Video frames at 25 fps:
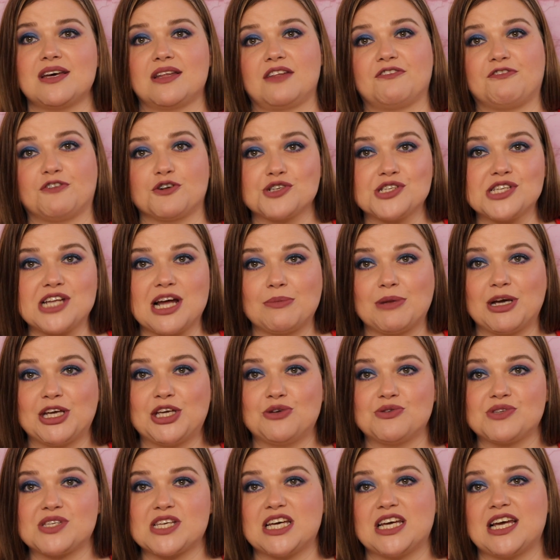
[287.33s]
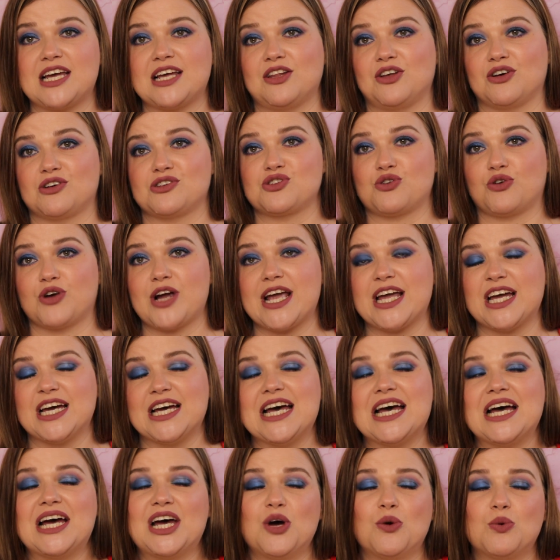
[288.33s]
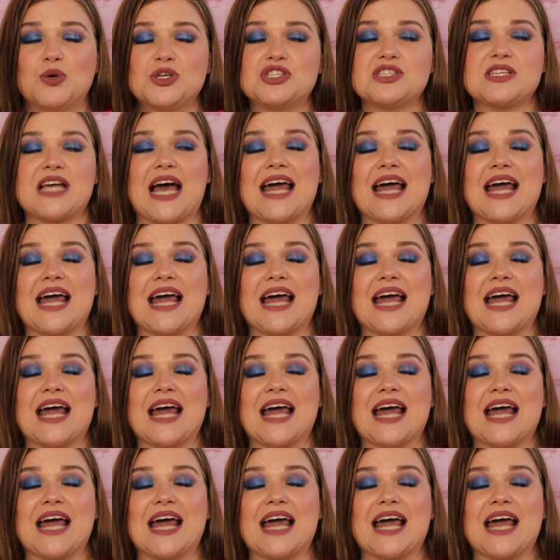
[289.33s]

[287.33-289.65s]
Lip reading: The first time I use it, it looks great, which is